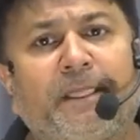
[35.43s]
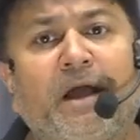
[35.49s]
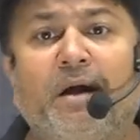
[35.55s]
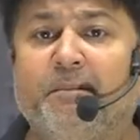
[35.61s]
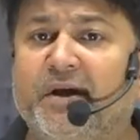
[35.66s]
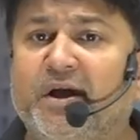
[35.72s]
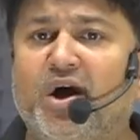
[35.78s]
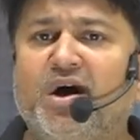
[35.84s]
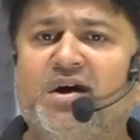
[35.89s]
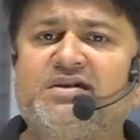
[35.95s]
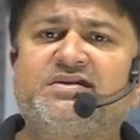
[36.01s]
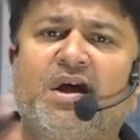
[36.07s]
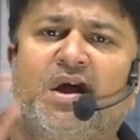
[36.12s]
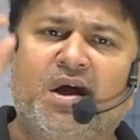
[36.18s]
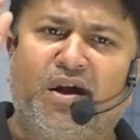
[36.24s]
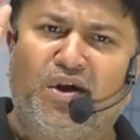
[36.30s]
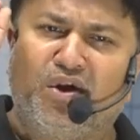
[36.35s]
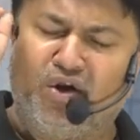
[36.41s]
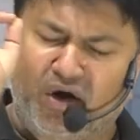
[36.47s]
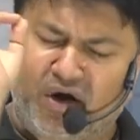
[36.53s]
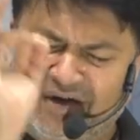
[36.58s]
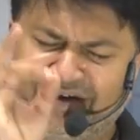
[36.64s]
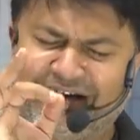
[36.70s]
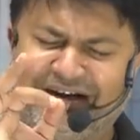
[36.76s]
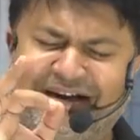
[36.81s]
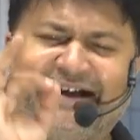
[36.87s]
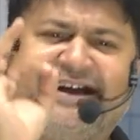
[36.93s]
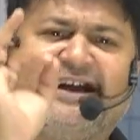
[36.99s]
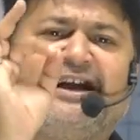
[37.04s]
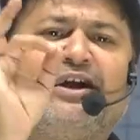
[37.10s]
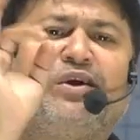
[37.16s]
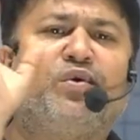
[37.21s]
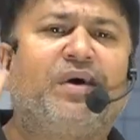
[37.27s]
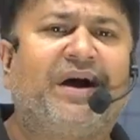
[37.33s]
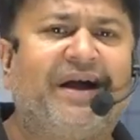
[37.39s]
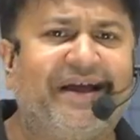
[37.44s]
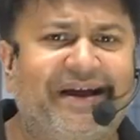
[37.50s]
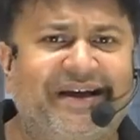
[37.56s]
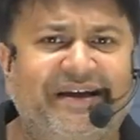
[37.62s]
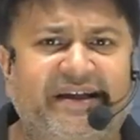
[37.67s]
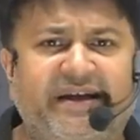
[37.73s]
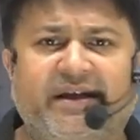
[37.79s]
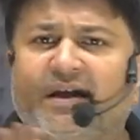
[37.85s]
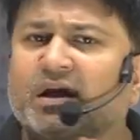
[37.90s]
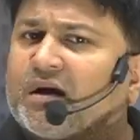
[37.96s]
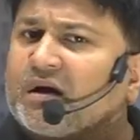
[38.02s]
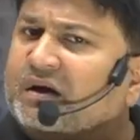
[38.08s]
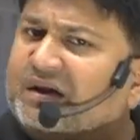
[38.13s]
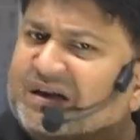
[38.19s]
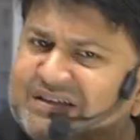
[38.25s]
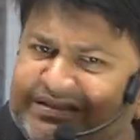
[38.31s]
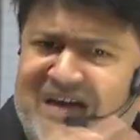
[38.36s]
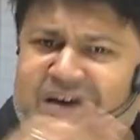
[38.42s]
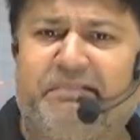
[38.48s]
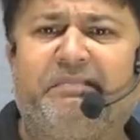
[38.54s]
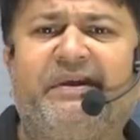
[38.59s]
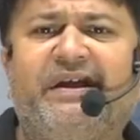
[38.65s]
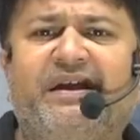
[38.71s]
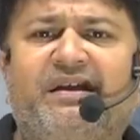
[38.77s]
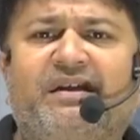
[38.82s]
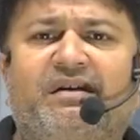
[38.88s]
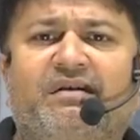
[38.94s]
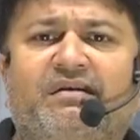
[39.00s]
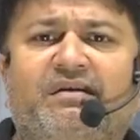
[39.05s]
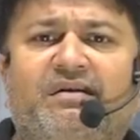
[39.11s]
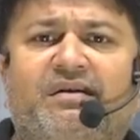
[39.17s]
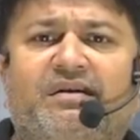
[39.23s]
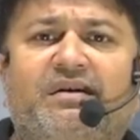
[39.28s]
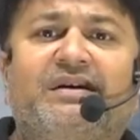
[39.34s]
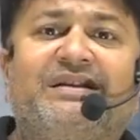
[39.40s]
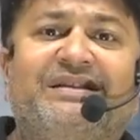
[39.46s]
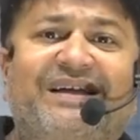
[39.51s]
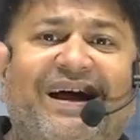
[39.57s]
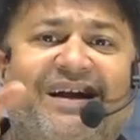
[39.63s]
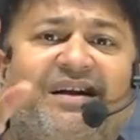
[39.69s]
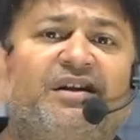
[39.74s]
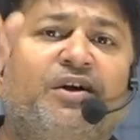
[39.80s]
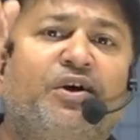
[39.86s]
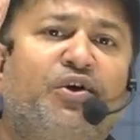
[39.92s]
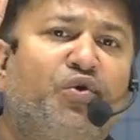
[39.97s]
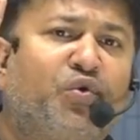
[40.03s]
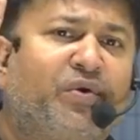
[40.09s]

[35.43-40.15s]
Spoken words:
because not getting into IIT doesn't mean that you